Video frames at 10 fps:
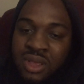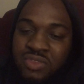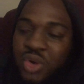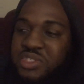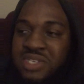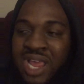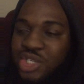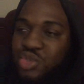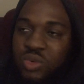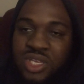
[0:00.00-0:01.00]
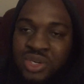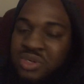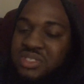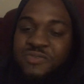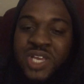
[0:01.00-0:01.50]
There's natural
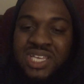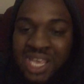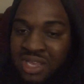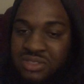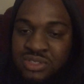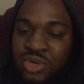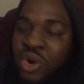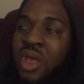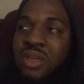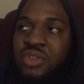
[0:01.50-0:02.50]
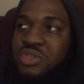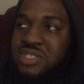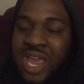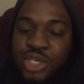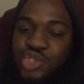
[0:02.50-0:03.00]
cures for cancer. There's
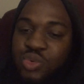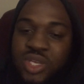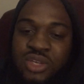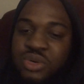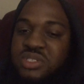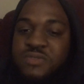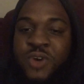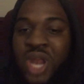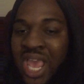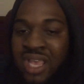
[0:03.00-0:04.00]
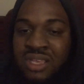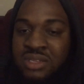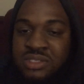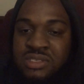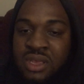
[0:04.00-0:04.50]
natural cures for
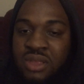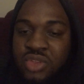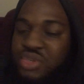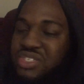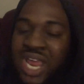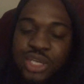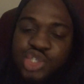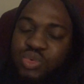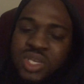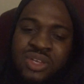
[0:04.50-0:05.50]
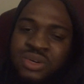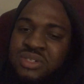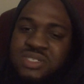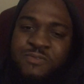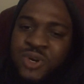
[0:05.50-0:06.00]
AIDS. There's natural
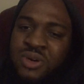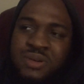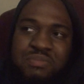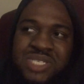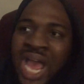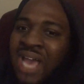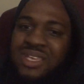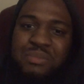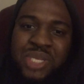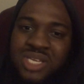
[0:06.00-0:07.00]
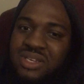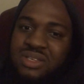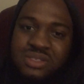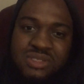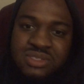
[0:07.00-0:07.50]
cures for
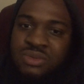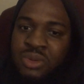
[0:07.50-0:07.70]
diabetes.